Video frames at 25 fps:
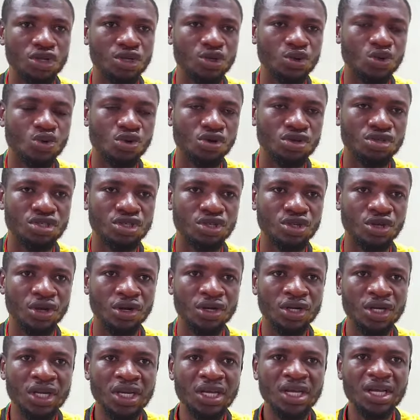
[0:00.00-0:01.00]
or he'll continue
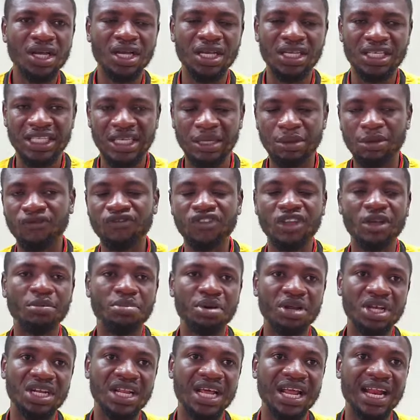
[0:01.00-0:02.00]
on, and some of the
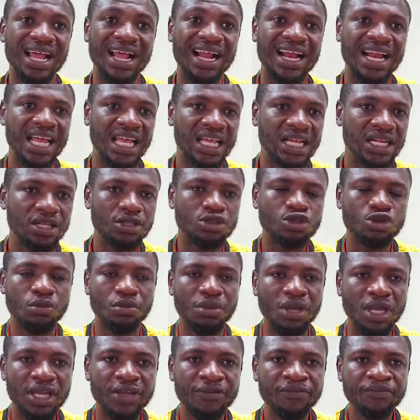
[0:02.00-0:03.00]
players that are likely to
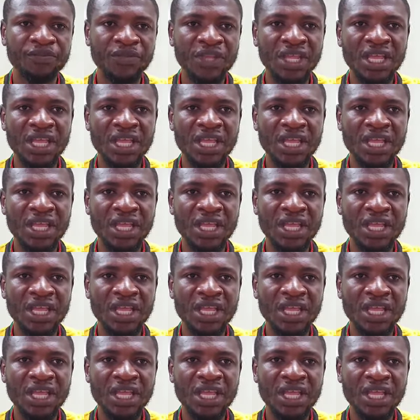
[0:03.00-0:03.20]
make